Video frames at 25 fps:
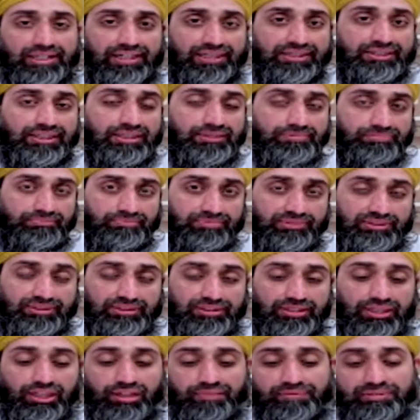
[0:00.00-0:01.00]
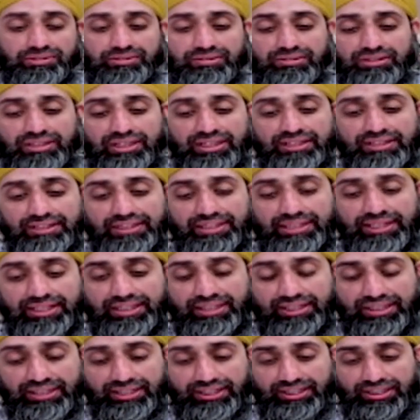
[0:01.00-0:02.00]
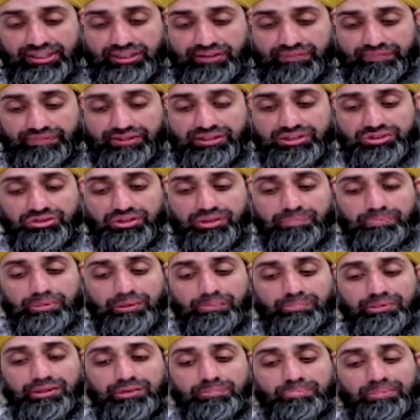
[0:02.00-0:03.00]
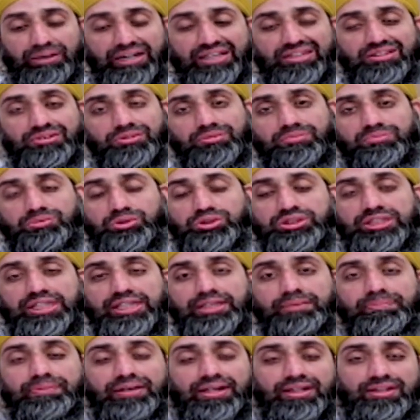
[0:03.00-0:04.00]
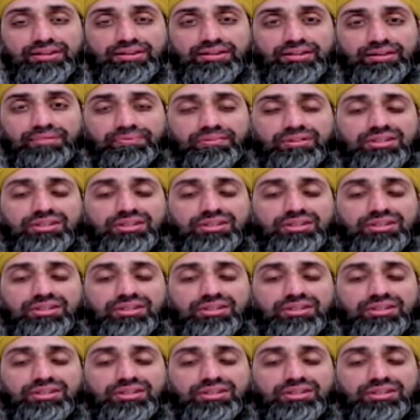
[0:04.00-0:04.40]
bin Adham rahmatullahi alayh went to a public bathroom to take bath